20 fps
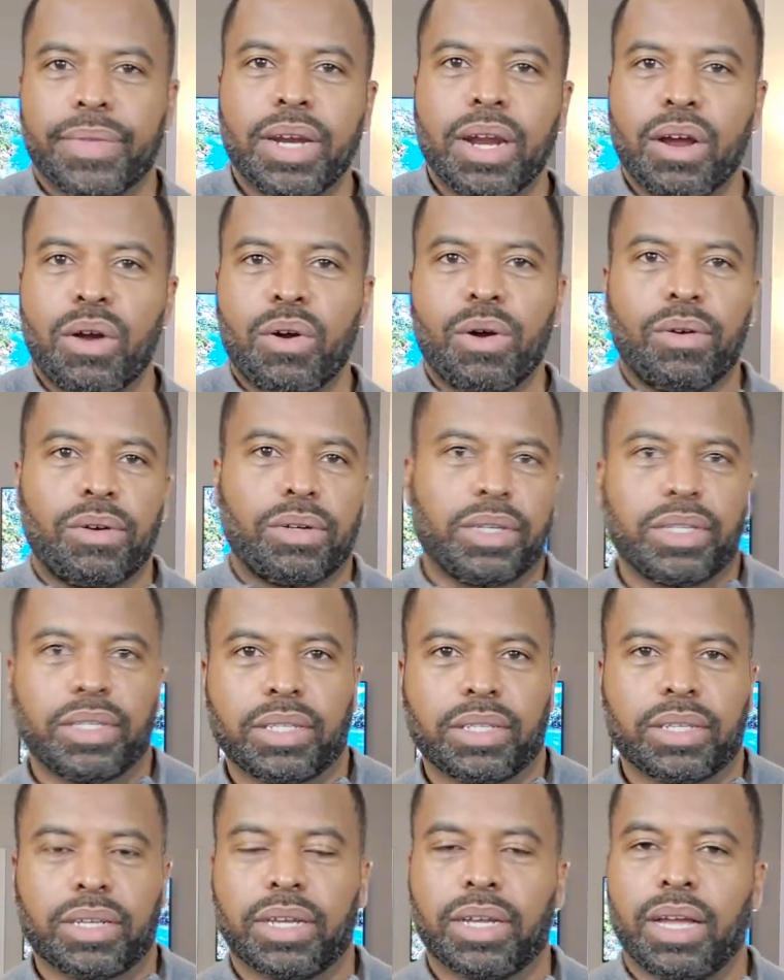you
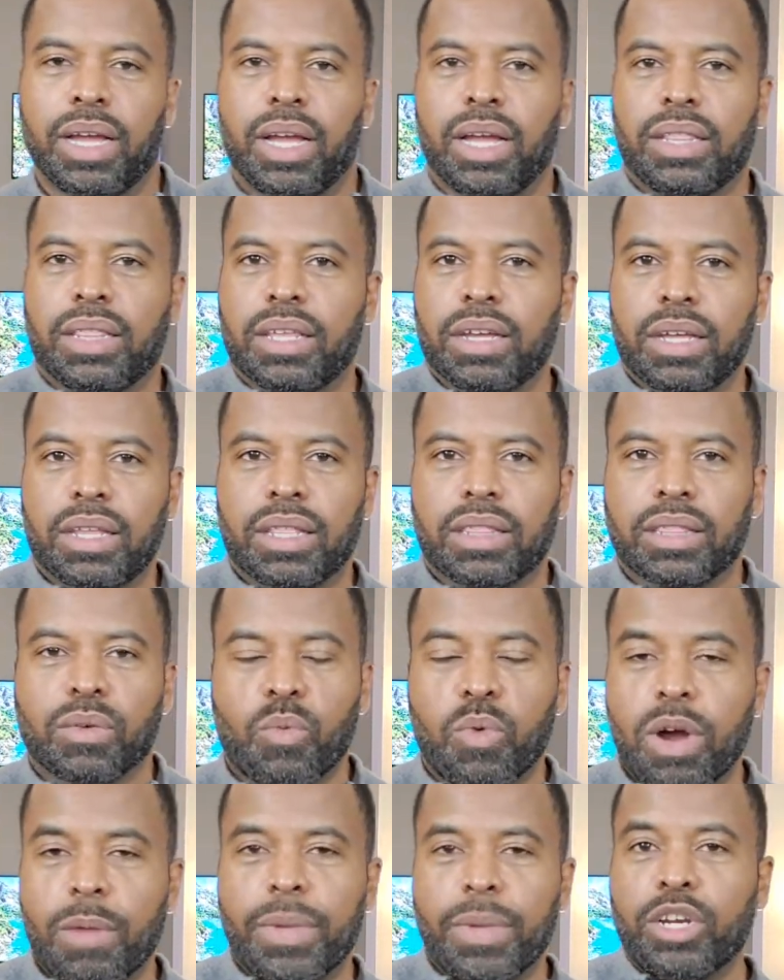know the
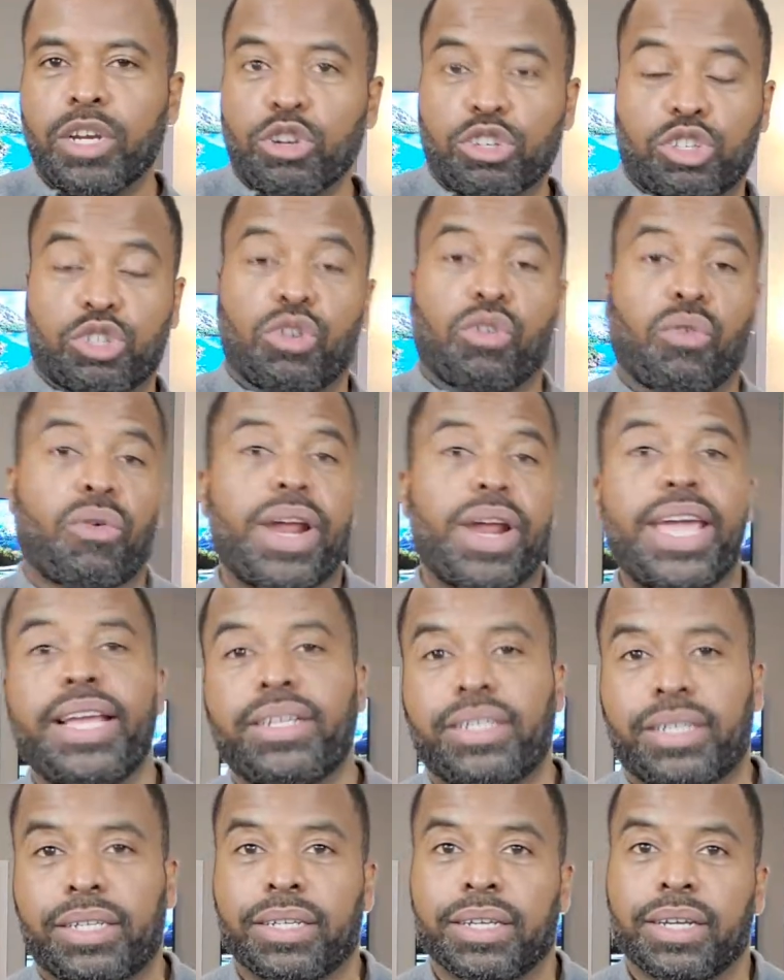the woman looks
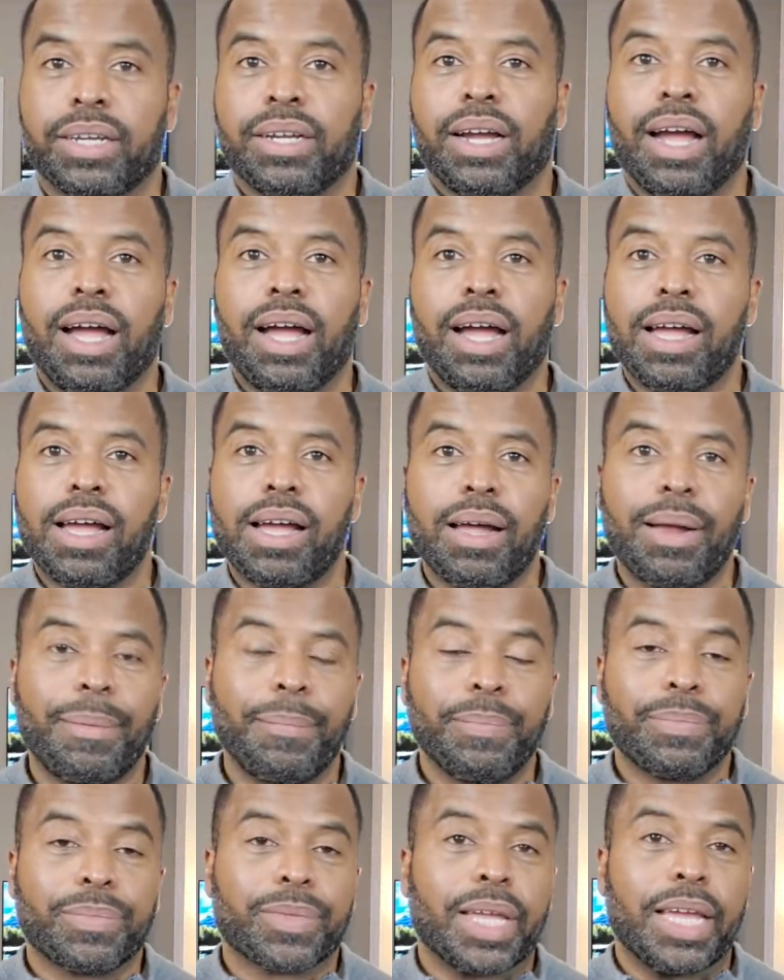great uh,
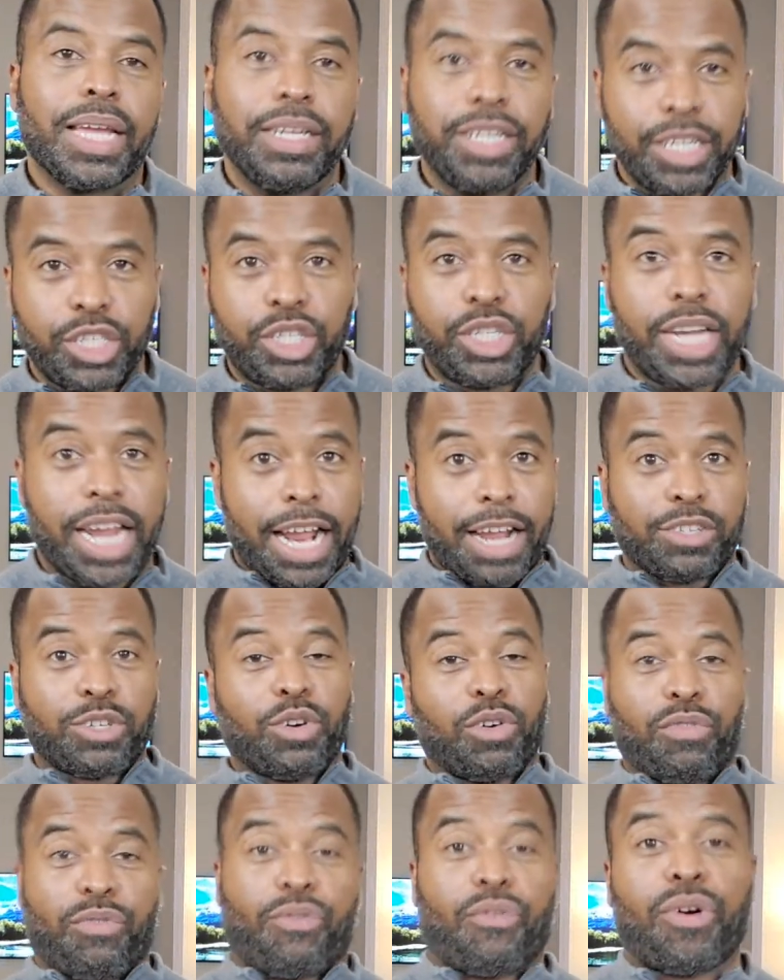and then she has
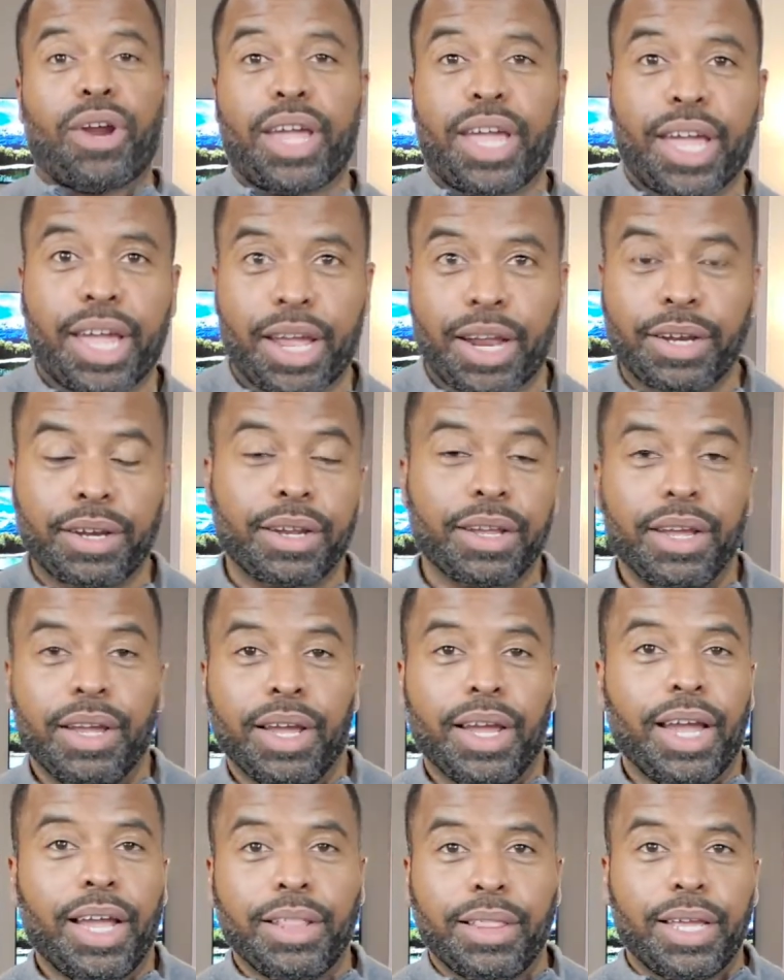her friend
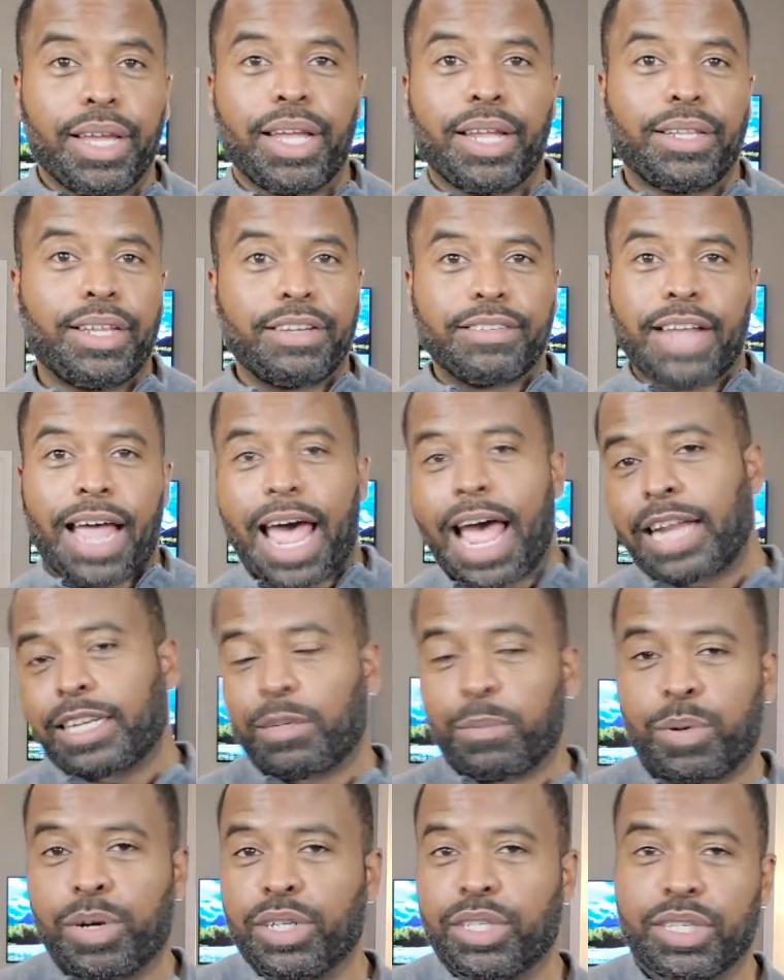and then there's an
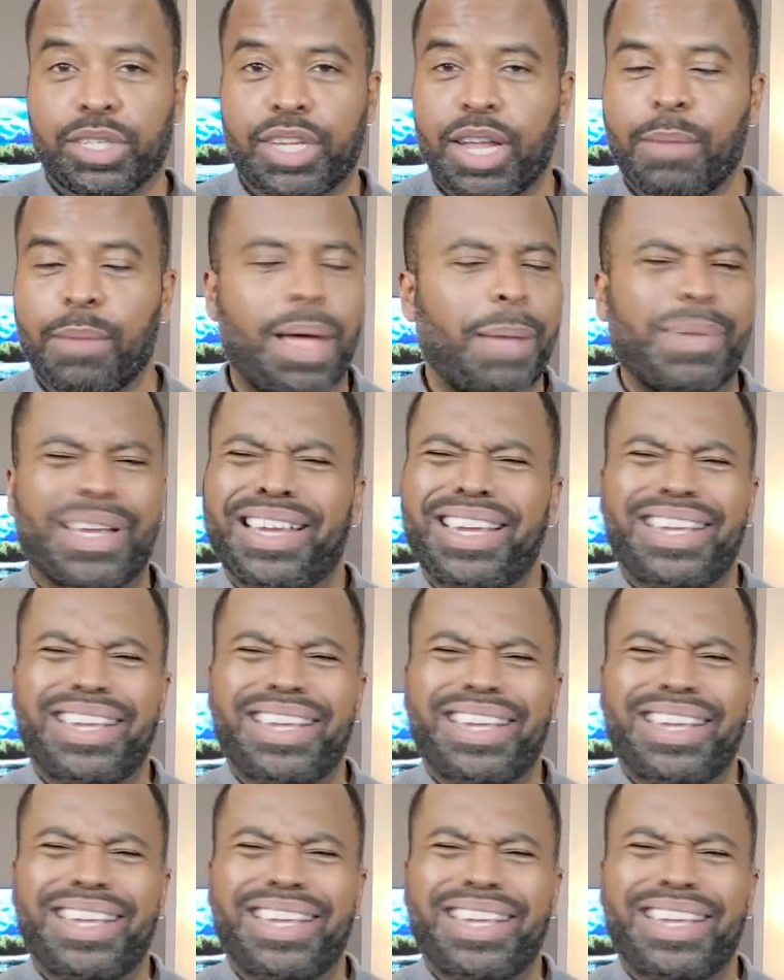octopus or something i mean